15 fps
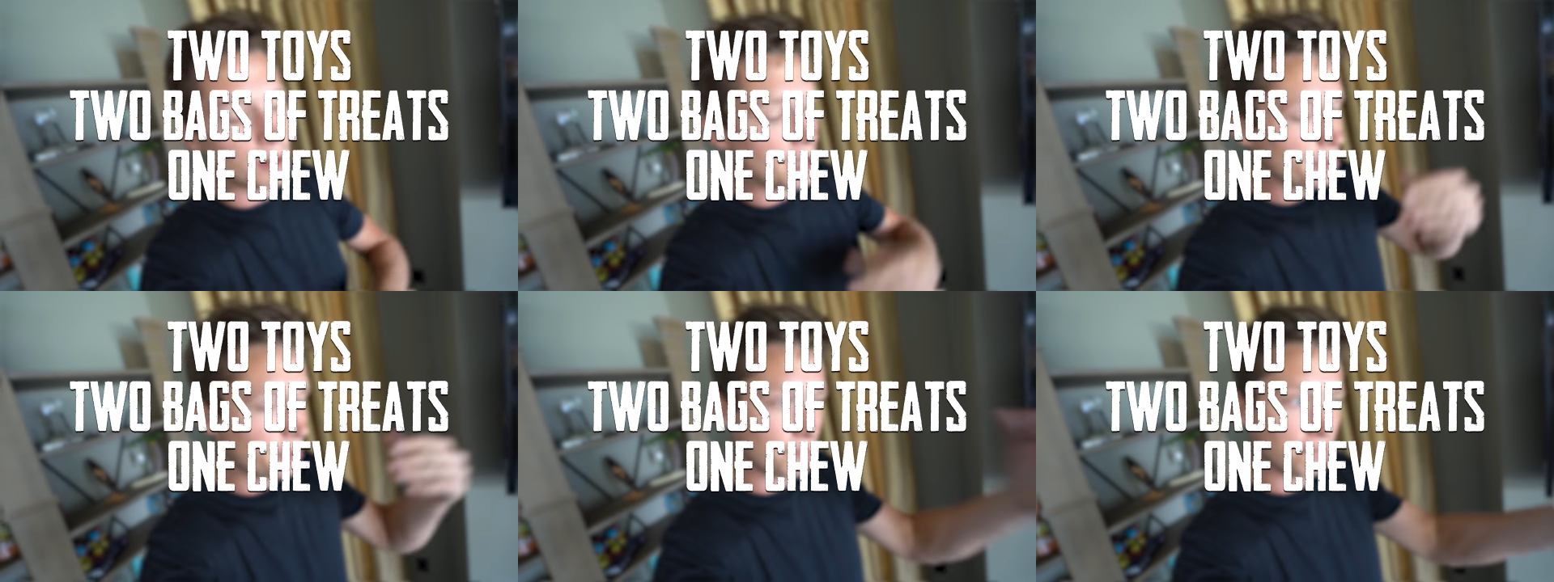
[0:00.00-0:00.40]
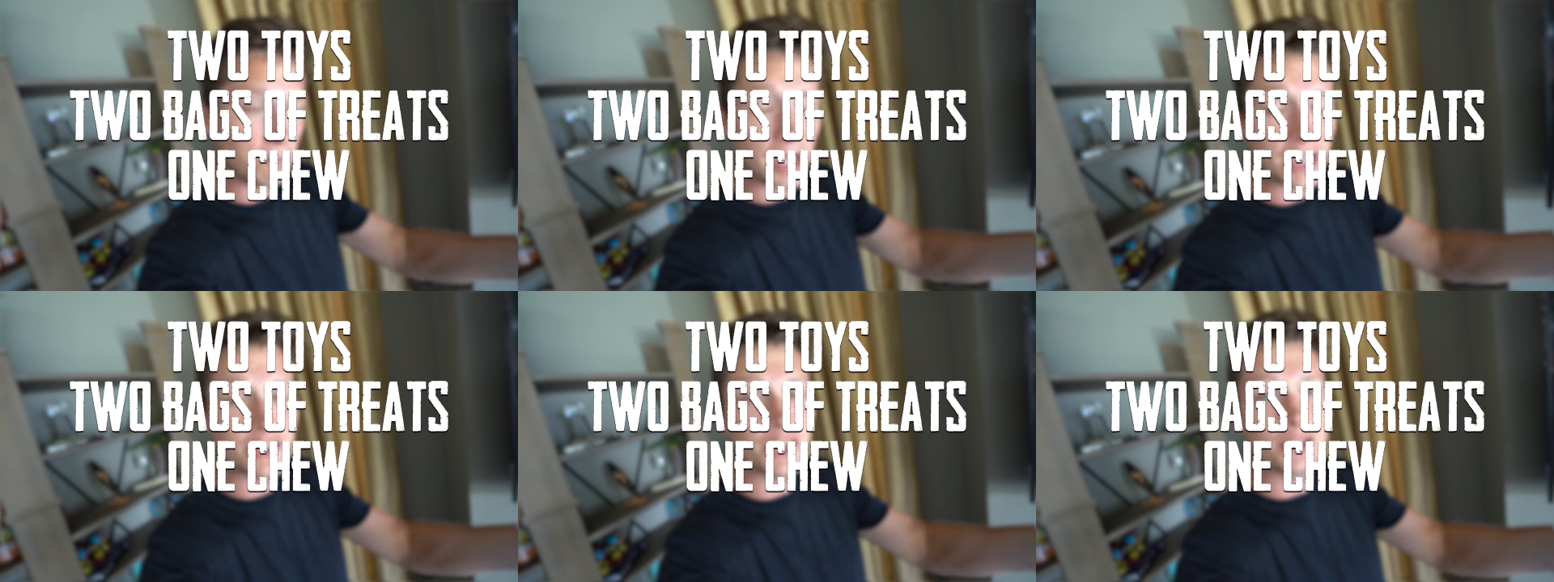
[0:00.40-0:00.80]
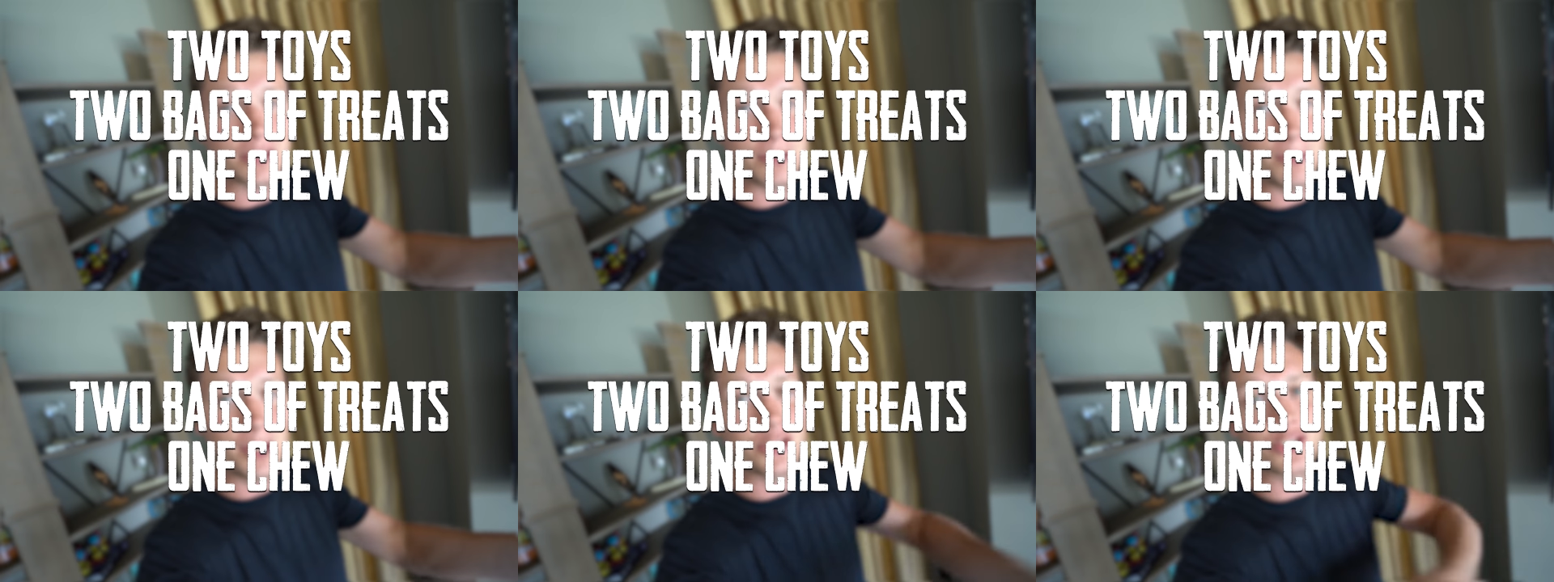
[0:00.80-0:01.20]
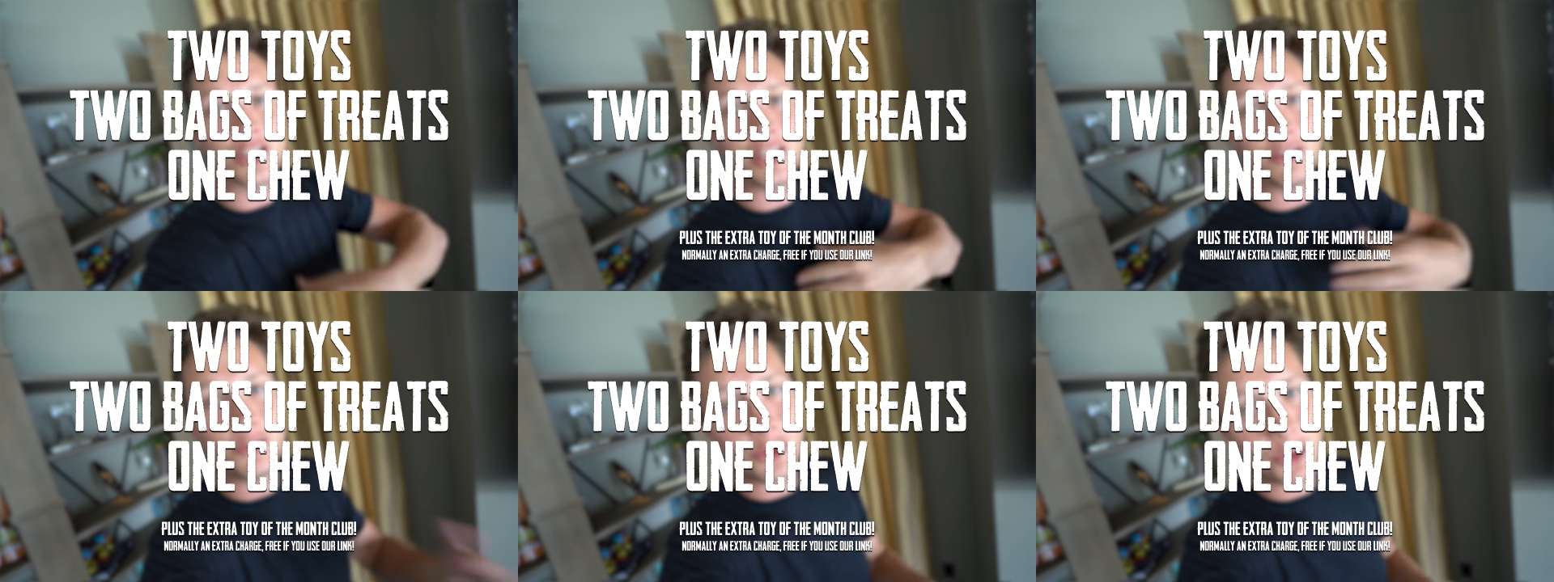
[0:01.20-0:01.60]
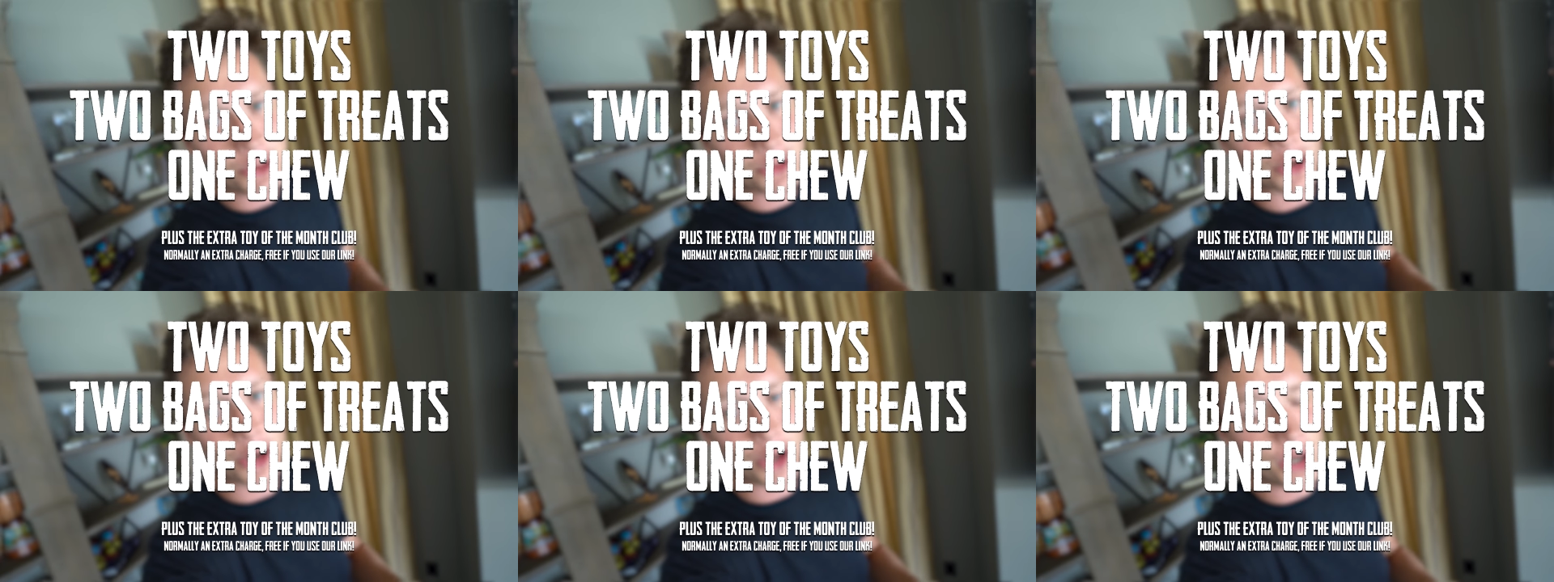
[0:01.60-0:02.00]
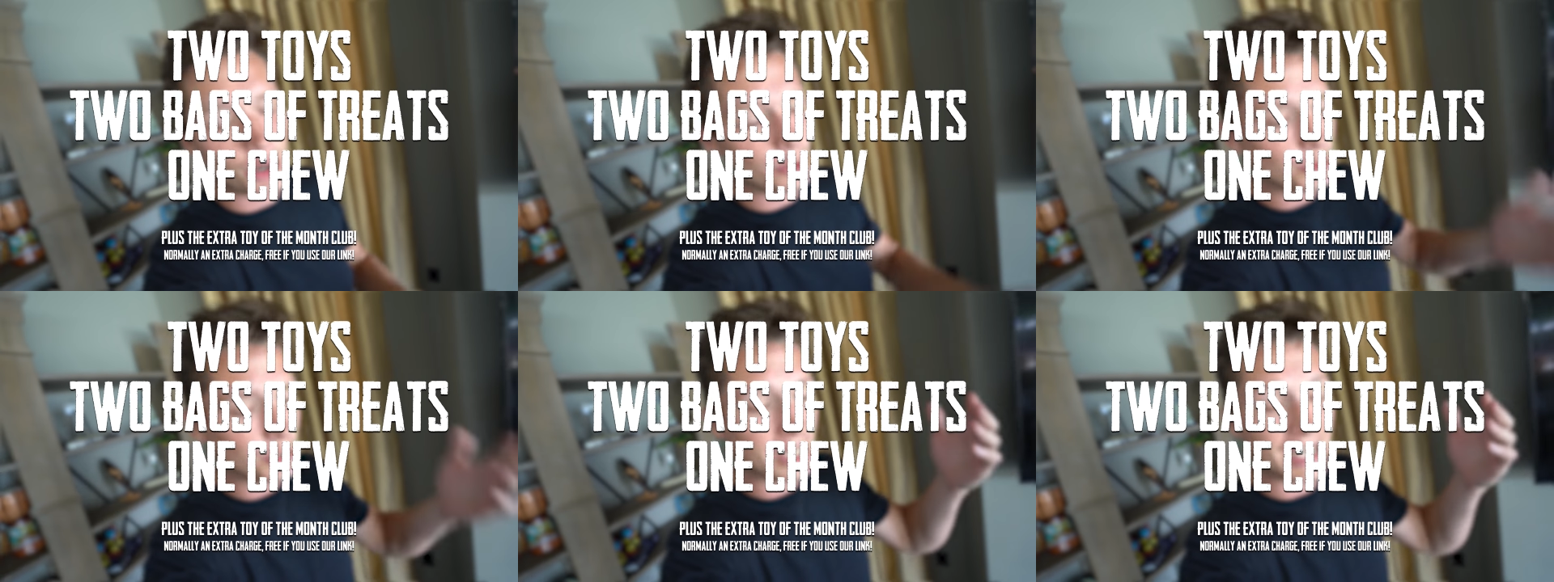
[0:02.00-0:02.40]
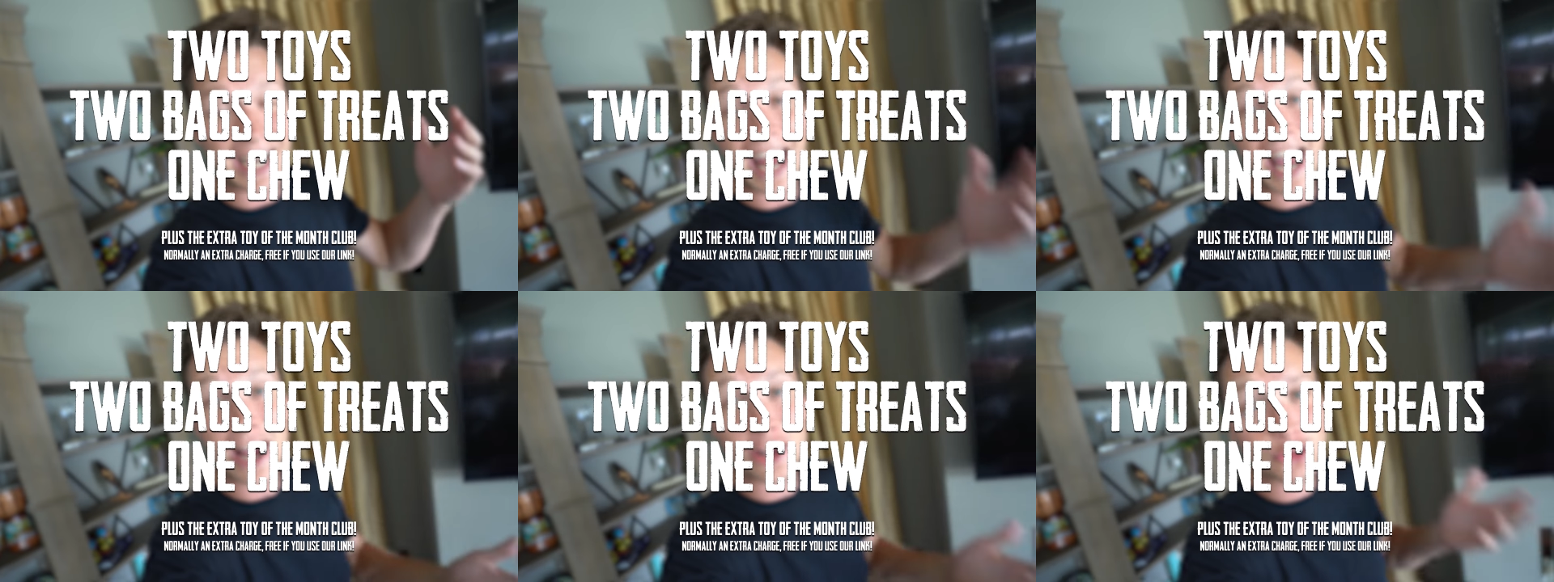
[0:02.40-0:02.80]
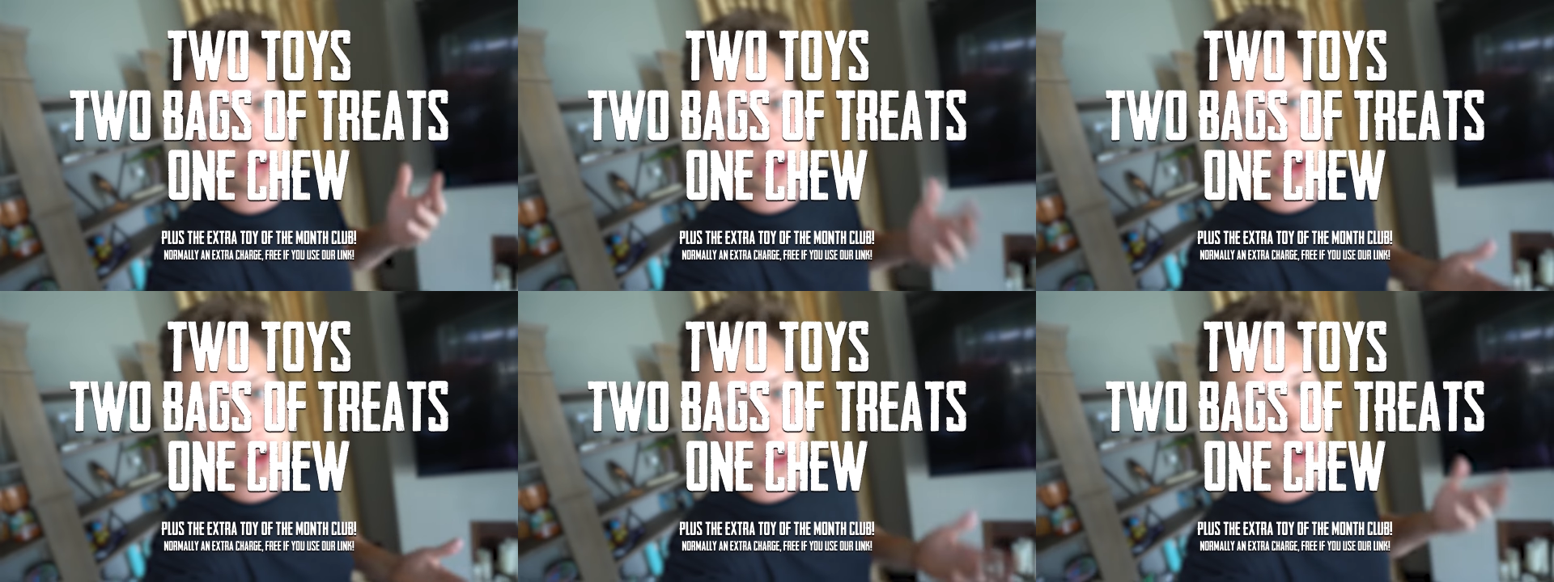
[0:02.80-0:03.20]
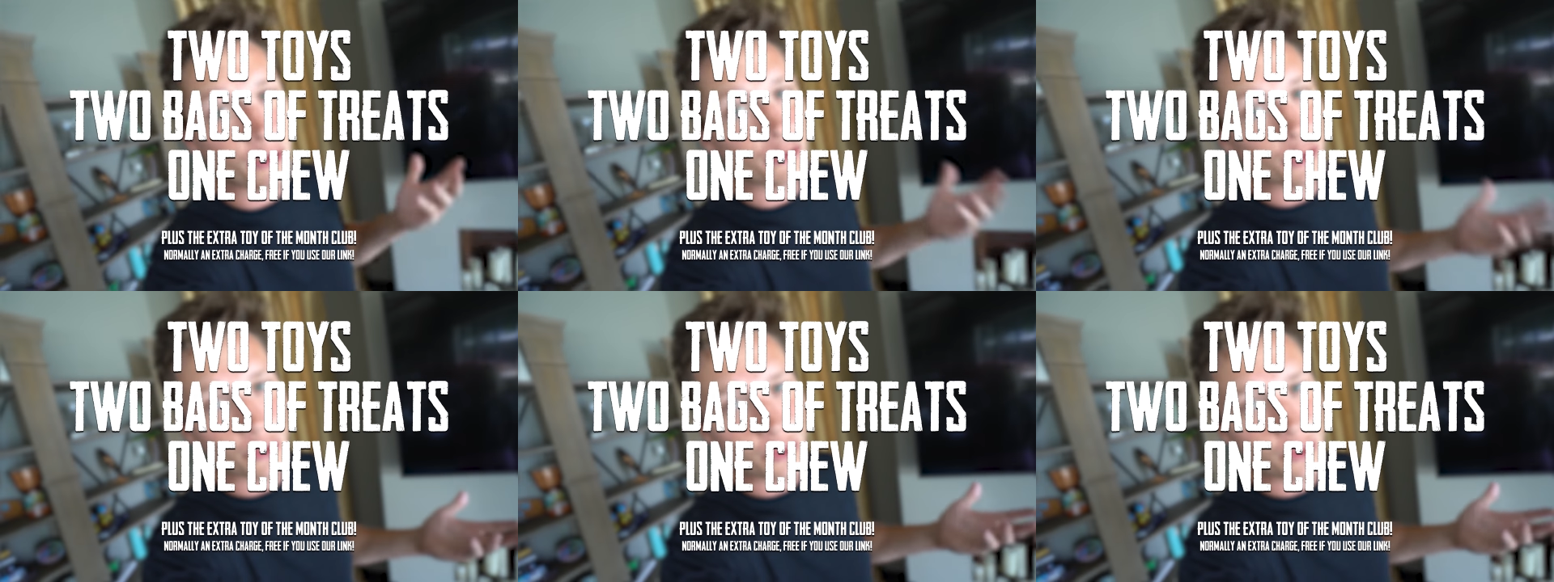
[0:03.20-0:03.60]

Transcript: No face is visible, so there are no lips to read.